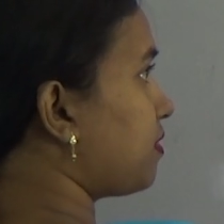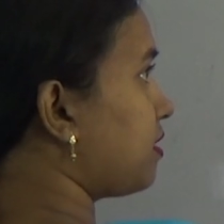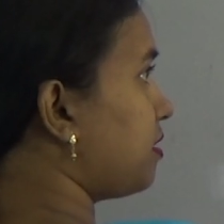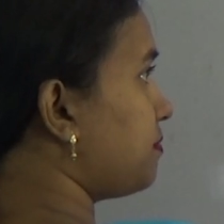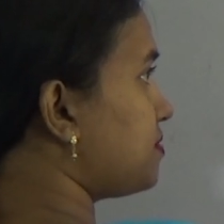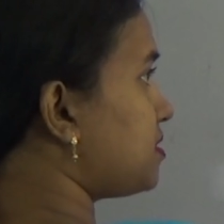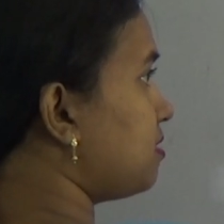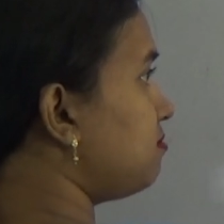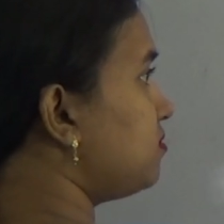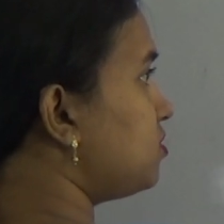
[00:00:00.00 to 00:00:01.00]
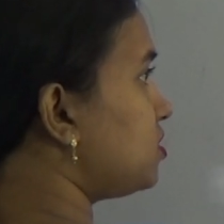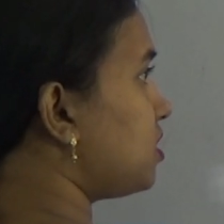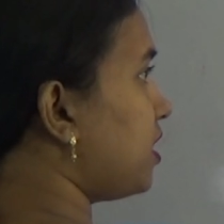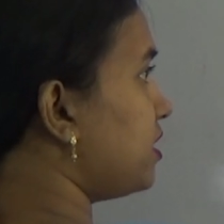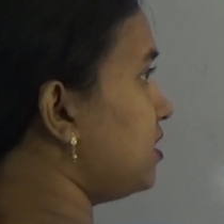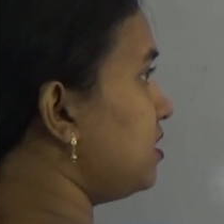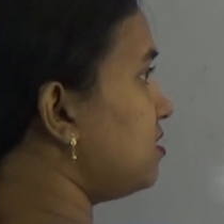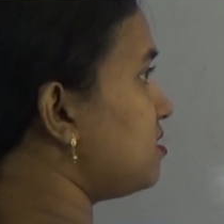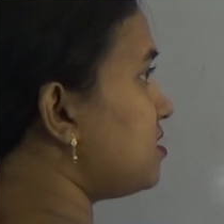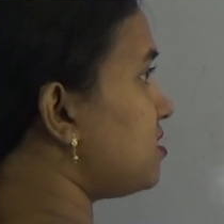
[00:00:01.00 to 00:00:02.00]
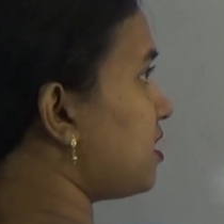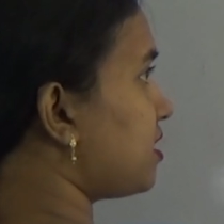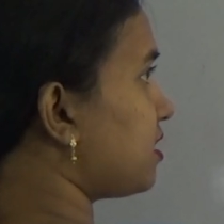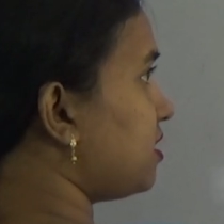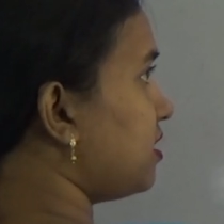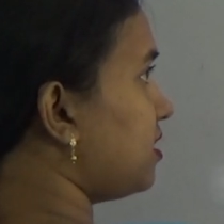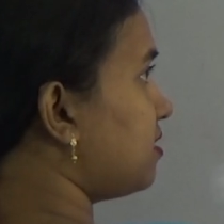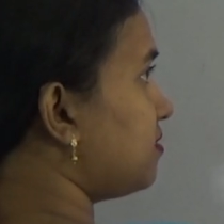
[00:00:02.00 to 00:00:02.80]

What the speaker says: give some tiny circle here.